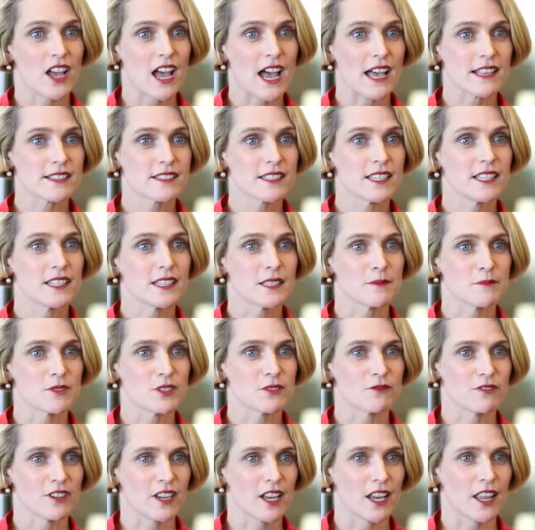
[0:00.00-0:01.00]
asking them
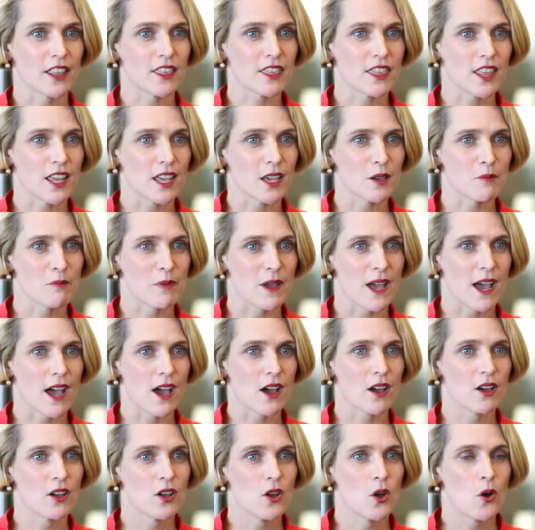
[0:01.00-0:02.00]
to really think
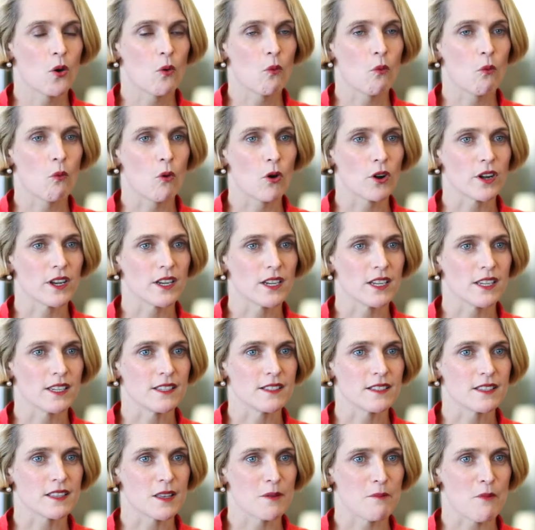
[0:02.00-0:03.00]
about what it
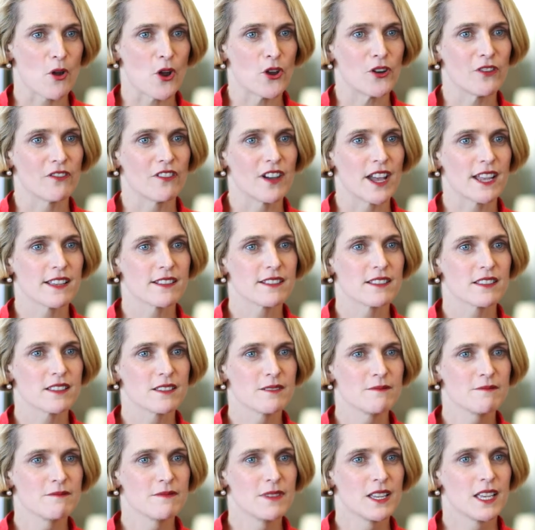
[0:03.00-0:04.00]
is that motivates
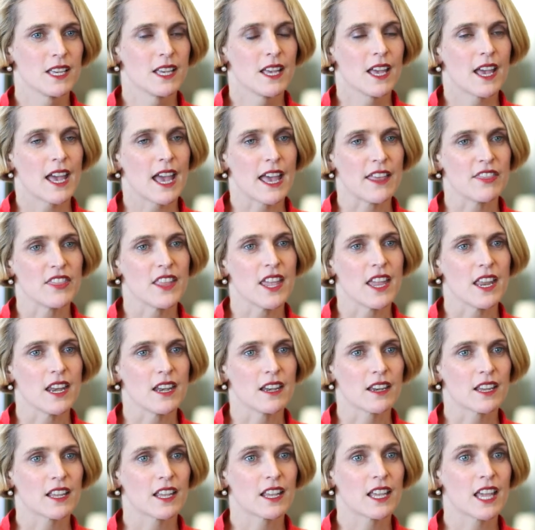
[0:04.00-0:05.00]
them and
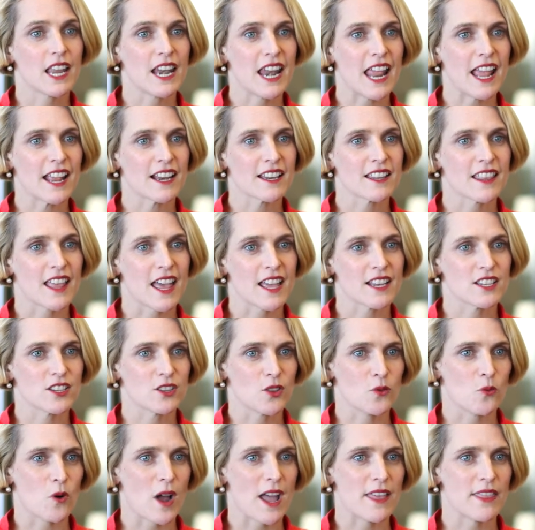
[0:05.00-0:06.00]
then connect that to
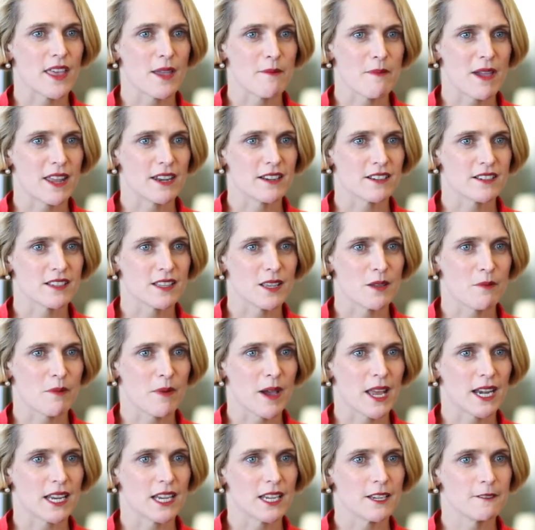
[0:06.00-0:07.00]
the way they manage their
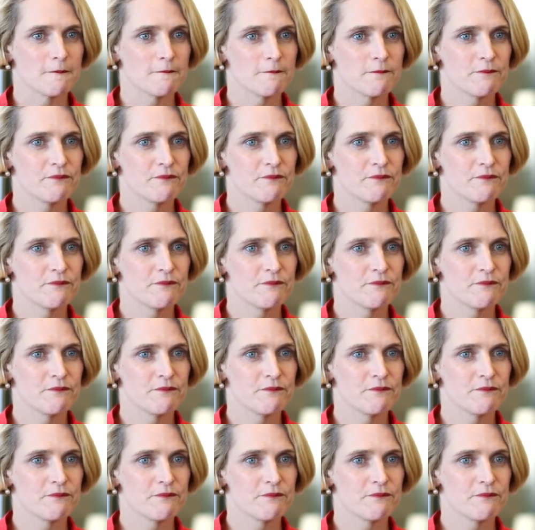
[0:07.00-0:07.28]
money.